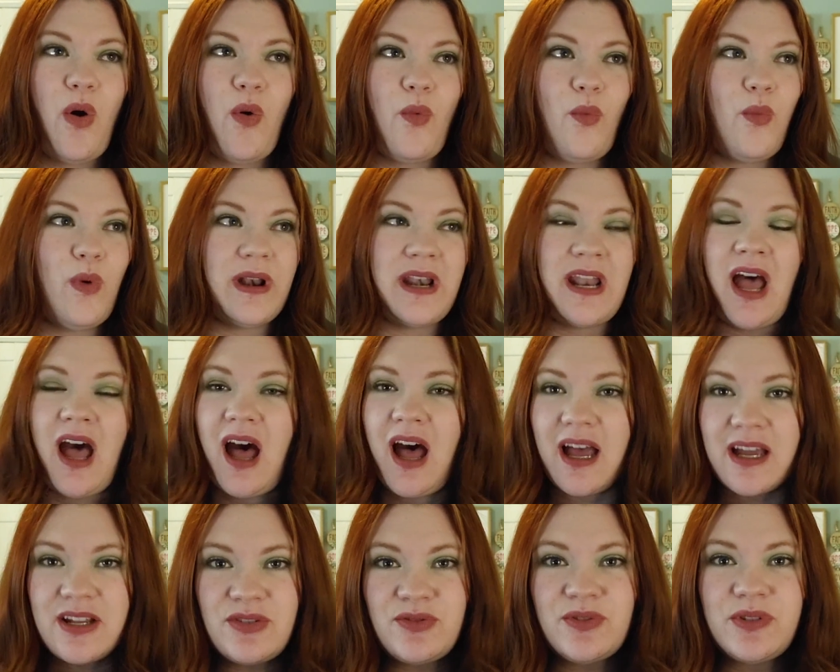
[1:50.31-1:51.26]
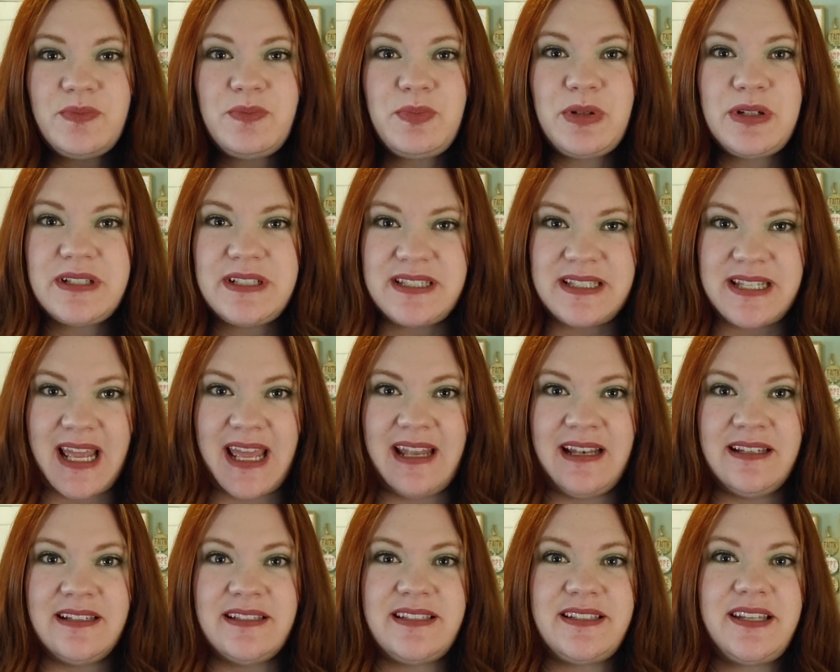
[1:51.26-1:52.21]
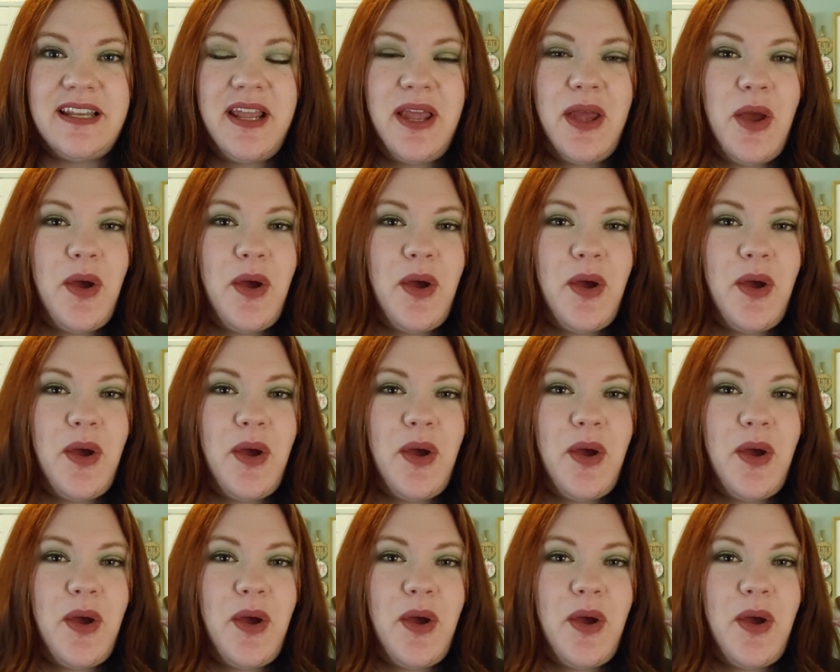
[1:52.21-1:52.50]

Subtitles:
100%